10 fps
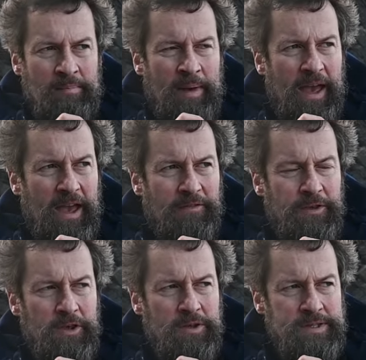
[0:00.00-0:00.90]
But if
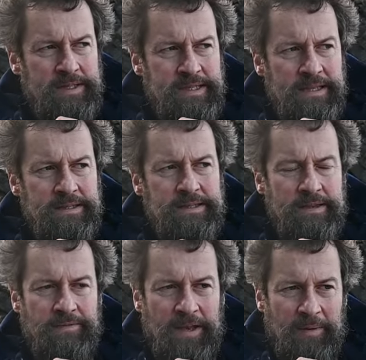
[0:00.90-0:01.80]
you use it
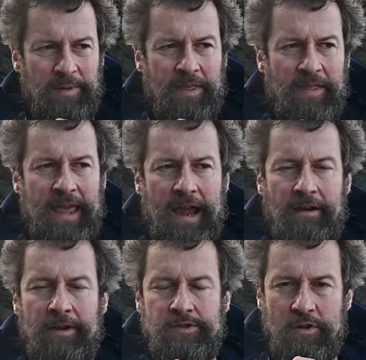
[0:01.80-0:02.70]
sensitively within the
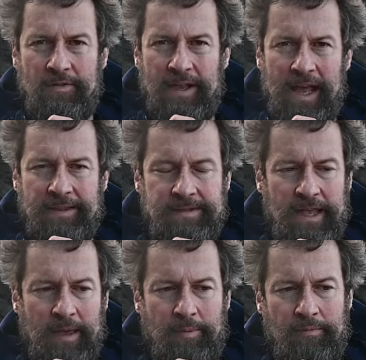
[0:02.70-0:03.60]
character of the
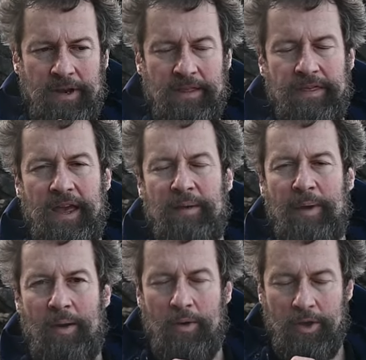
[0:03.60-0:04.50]
landscape and really think
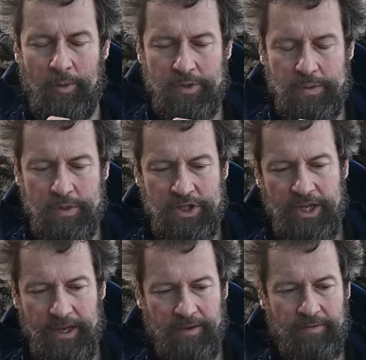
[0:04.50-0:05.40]
about what you want to
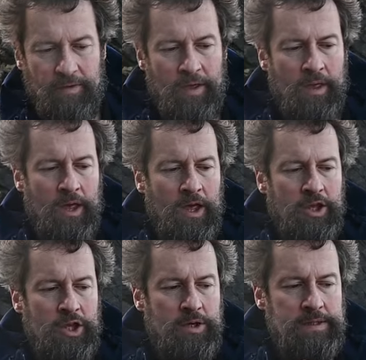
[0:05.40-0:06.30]
achieve,
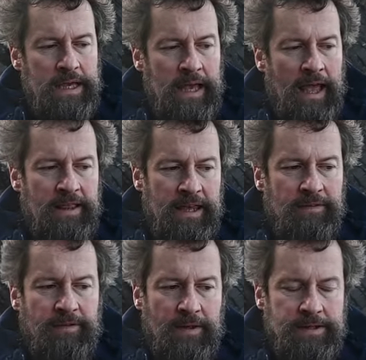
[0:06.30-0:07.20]
using ND
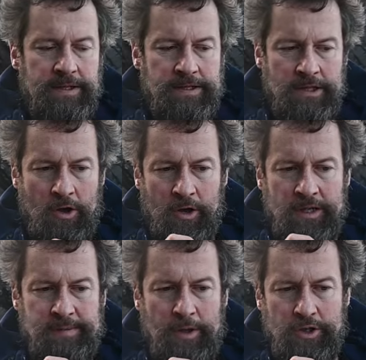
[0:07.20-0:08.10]
filters and long
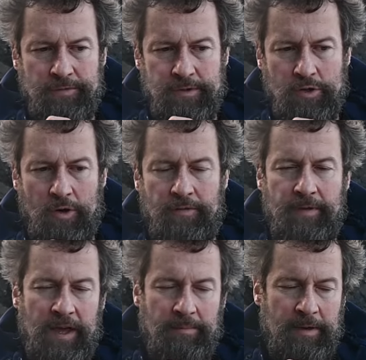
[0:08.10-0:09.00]
exposure
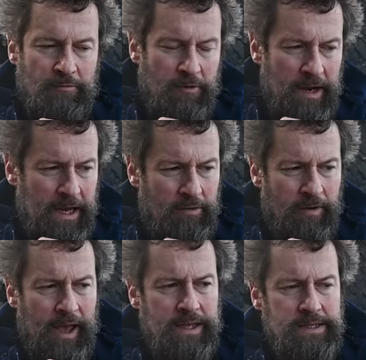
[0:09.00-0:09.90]
photography can be really
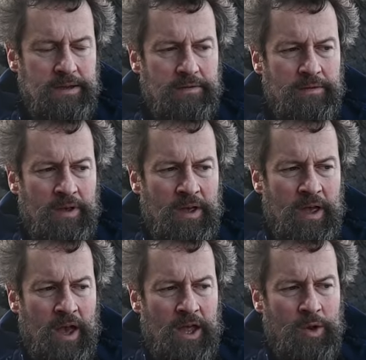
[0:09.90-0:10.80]
creative
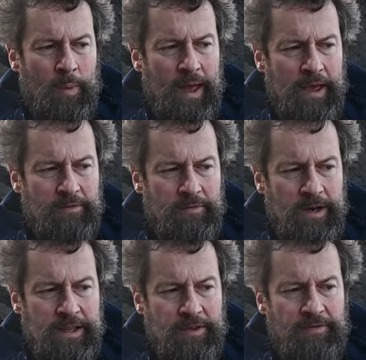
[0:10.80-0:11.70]
and a way of
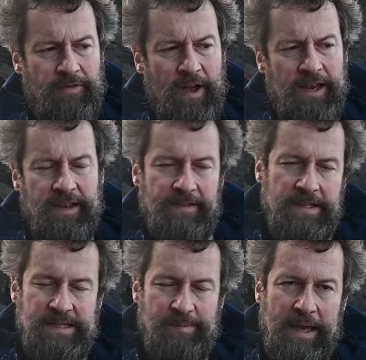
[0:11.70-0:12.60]
really defining the
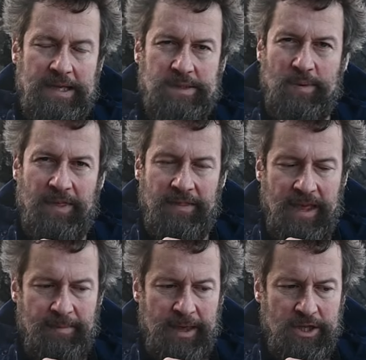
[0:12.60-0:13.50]
space within the
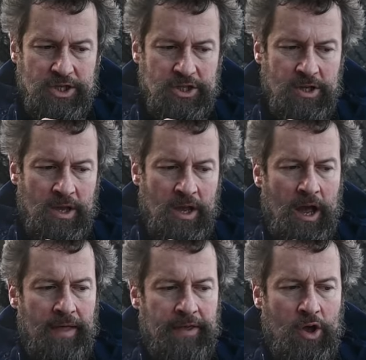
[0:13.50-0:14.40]
image
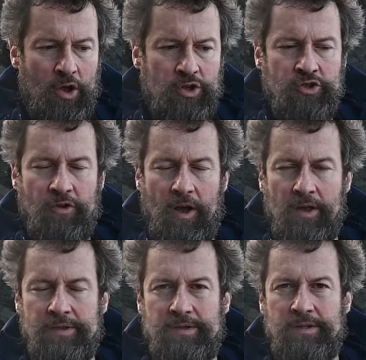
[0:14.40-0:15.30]
and the
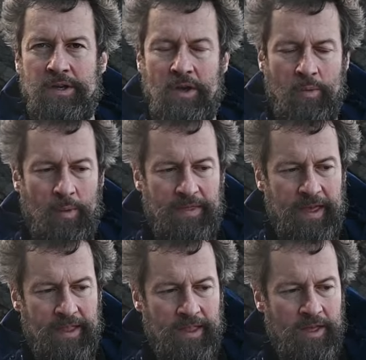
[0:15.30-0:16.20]
contrast
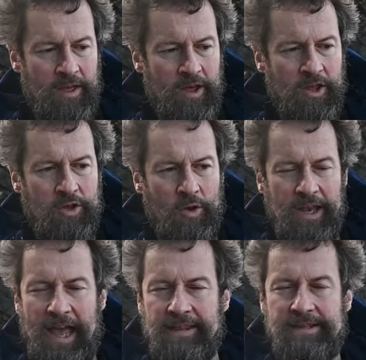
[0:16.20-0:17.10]
within your
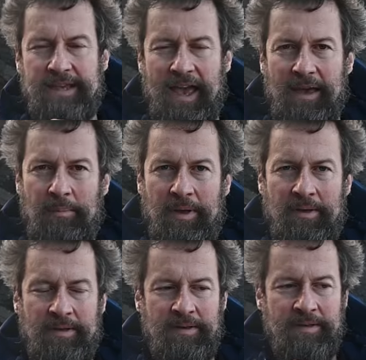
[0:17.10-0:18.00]
landscape.
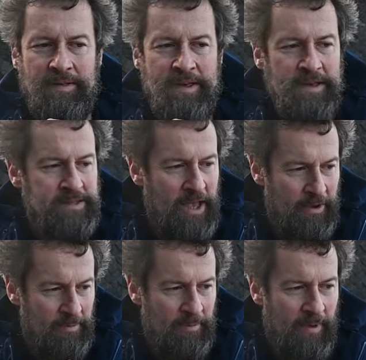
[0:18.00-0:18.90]

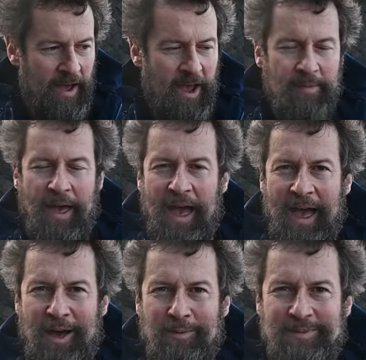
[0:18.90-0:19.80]
So I hope that
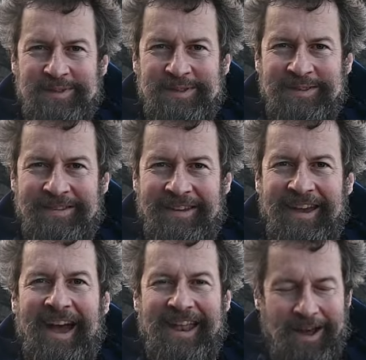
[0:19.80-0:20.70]
helps,
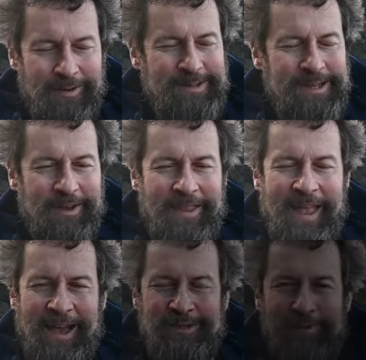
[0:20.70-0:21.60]
and I'll see you on the
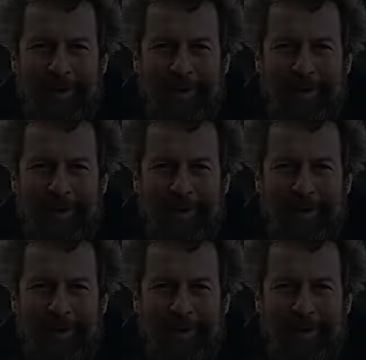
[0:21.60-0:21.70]
next